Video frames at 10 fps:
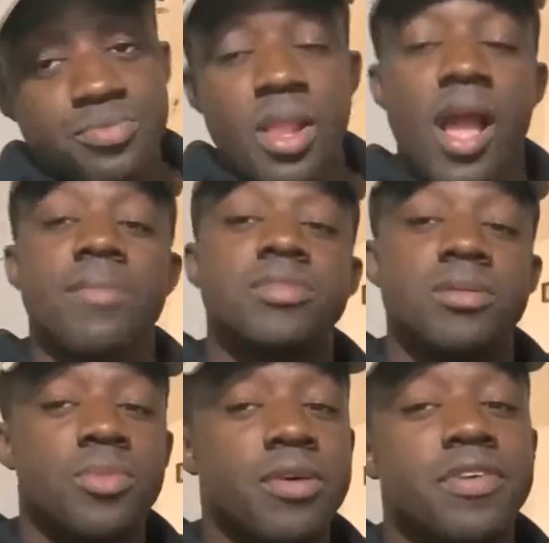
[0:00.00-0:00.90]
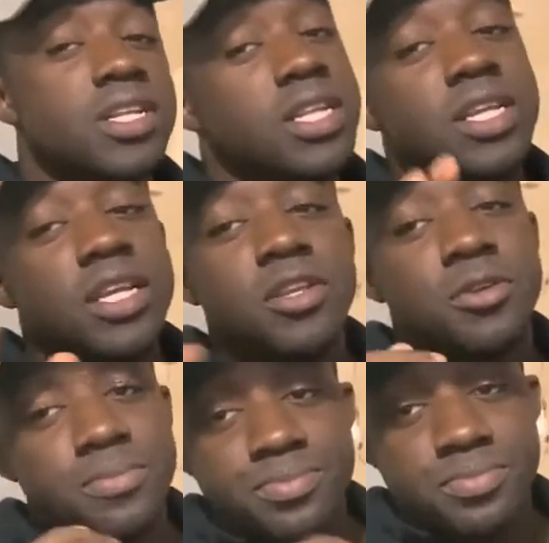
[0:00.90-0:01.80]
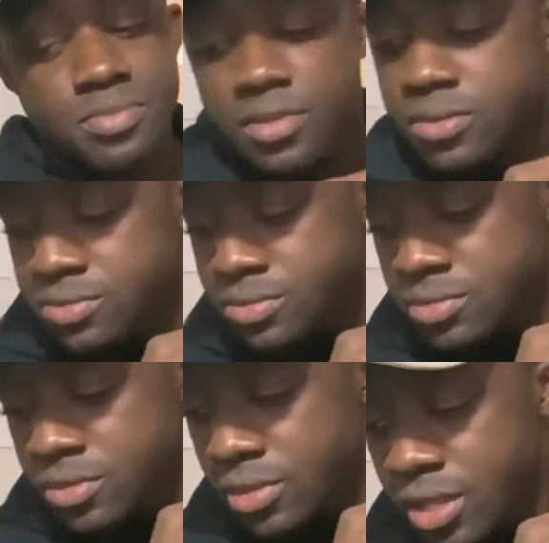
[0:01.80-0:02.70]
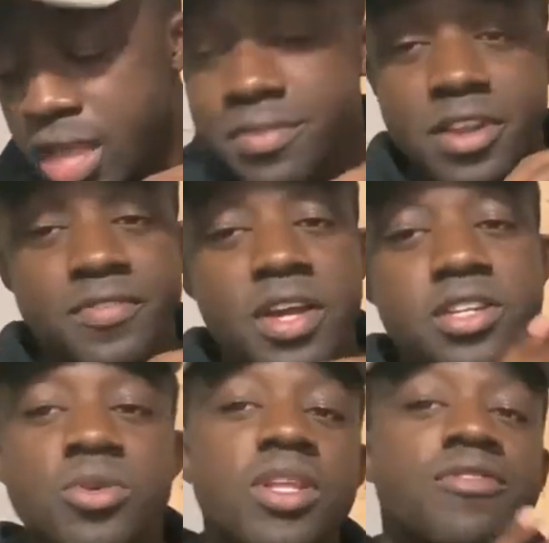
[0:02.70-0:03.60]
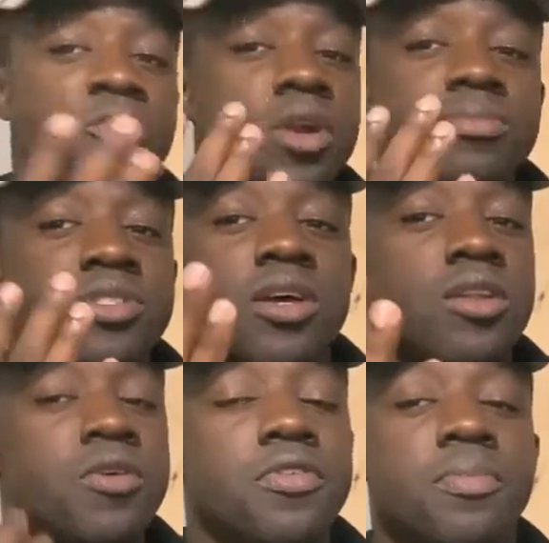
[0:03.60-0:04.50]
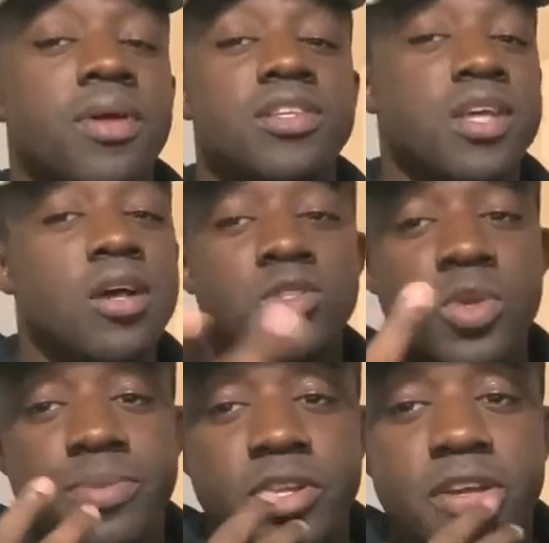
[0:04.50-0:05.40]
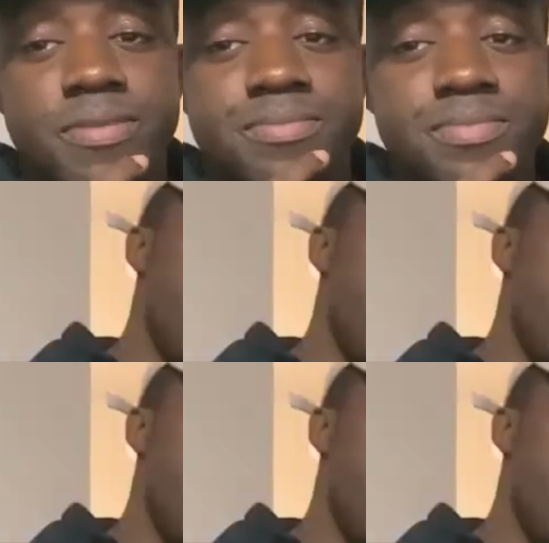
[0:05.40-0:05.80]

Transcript: I'm somewhat of a clean eater. Even if I do leave crumbs all over the place, I'll sweep it up.